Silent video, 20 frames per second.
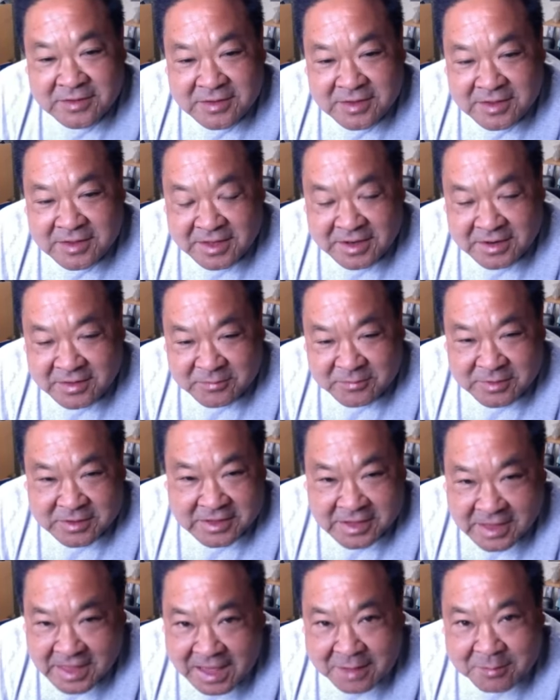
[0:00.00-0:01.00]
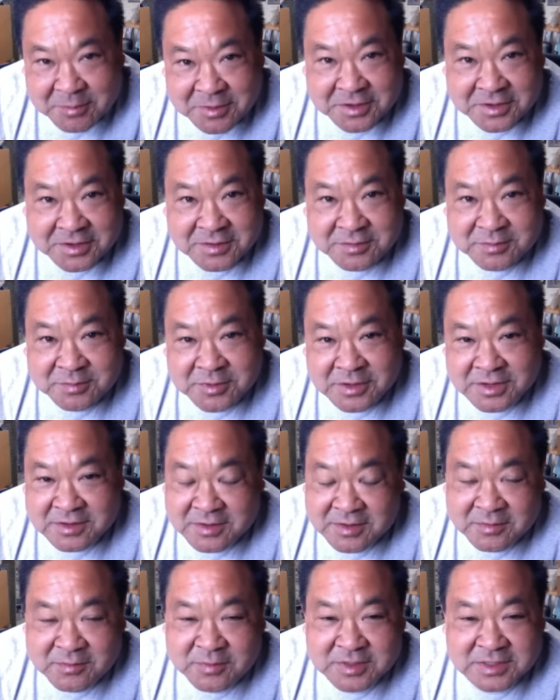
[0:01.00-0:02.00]
and it would lap good, but
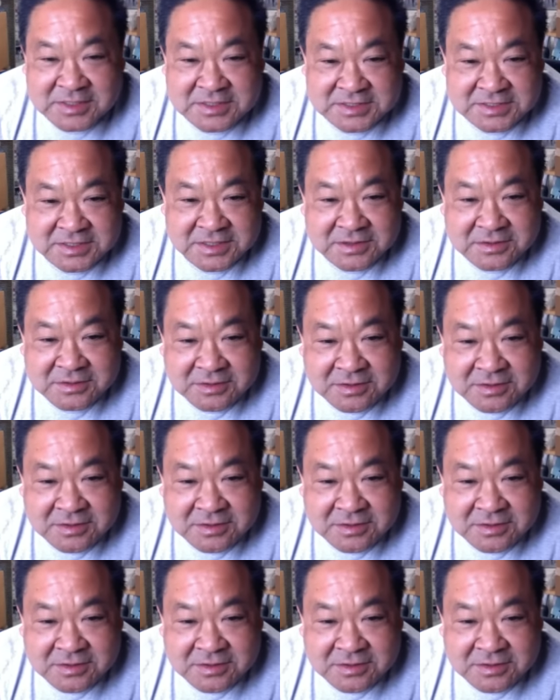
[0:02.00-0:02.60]
it wouldn't seal.